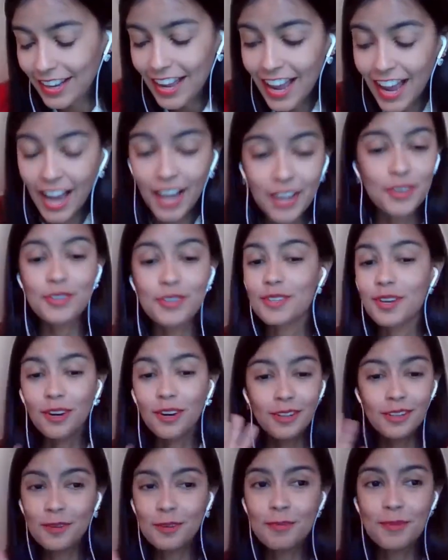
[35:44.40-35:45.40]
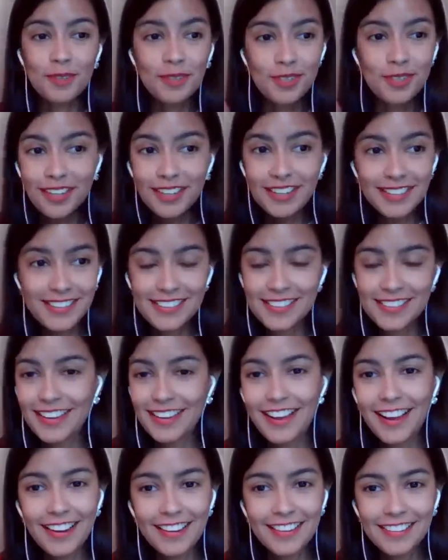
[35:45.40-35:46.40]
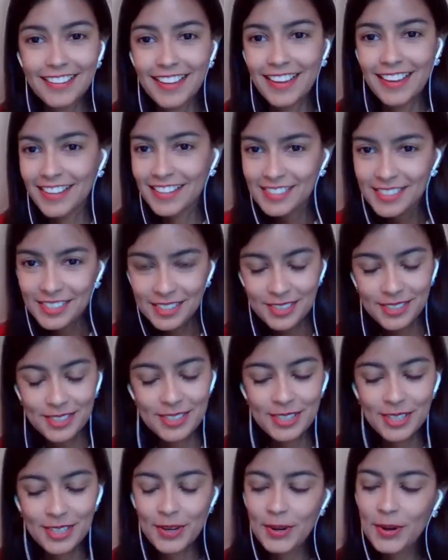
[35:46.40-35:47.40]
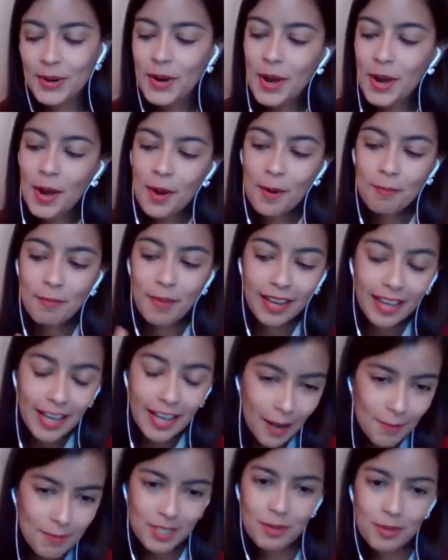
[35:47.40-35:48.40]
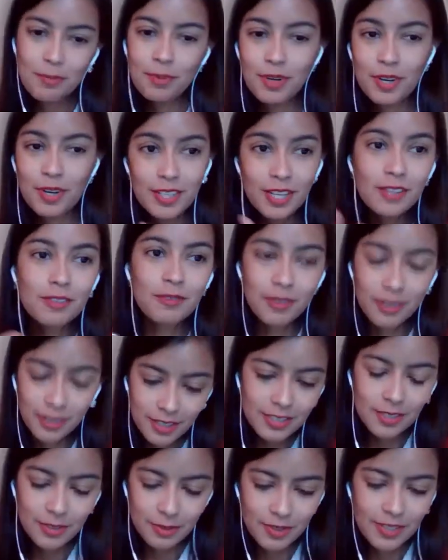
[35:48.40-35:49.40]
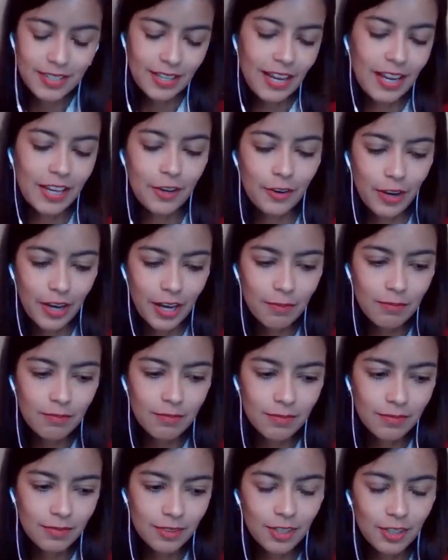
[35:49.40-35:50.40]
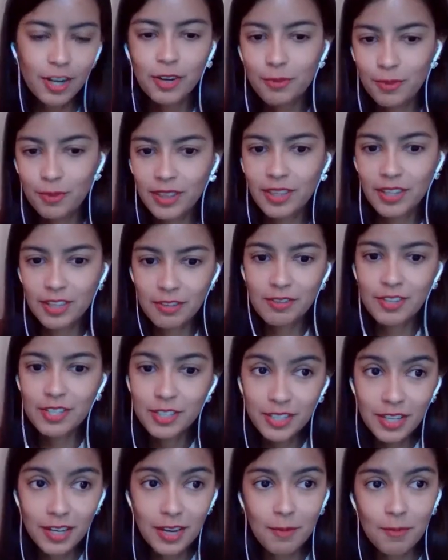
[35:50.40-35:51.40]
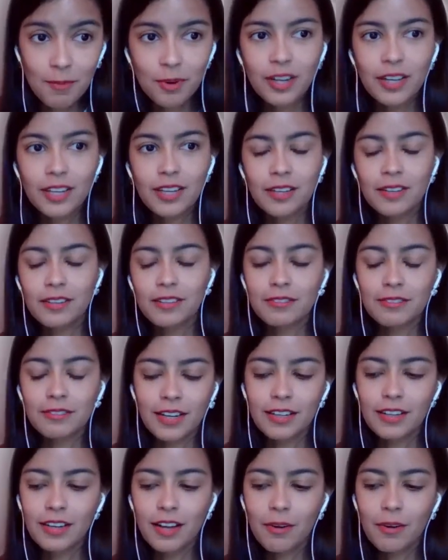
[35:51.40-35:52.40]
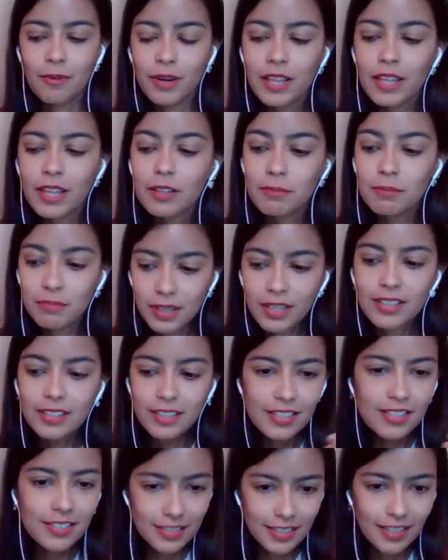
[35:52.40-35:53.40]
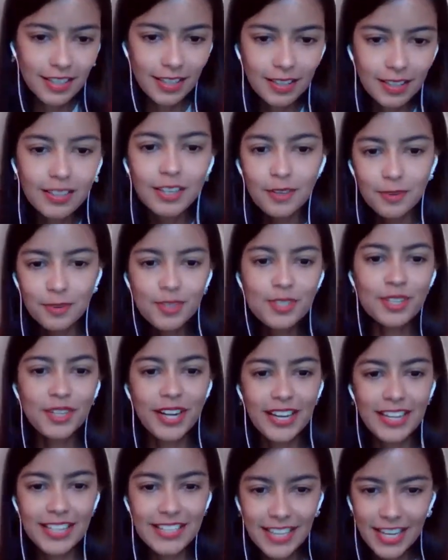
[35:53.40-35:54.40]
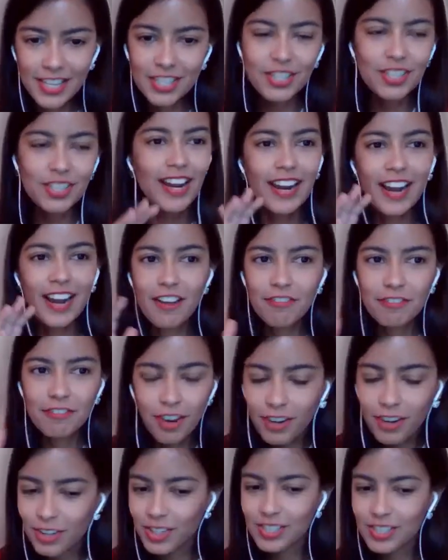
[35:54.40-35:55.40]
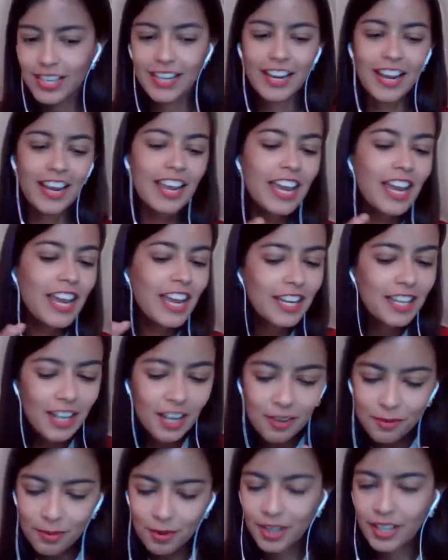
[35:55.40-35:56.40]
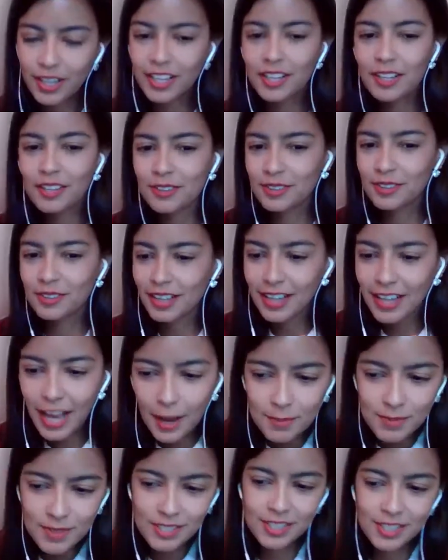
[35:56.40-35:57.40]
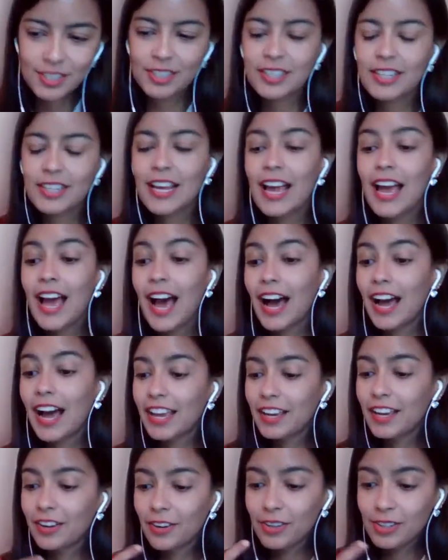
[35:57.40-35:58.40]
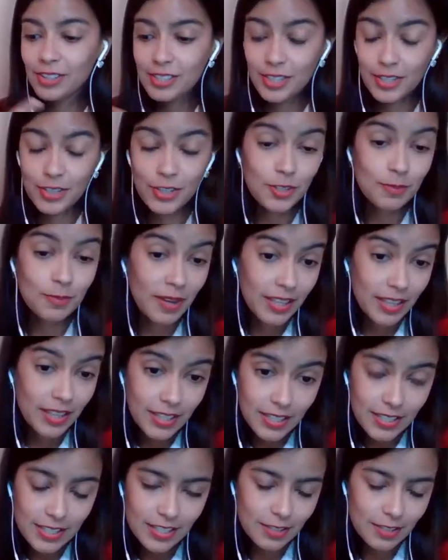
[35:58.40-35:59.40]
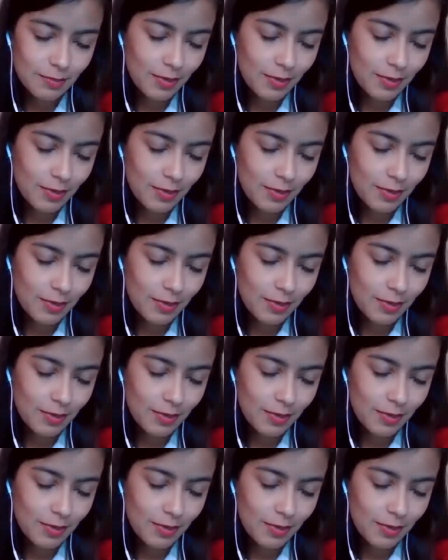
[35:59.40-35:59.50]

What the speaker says: I use all the opportunities that I had in the institute. So my capstone project was with IOM, not with the division that I'm working right now with, but still it was organization and I focus and I networking through the capstone. I also use my thesis.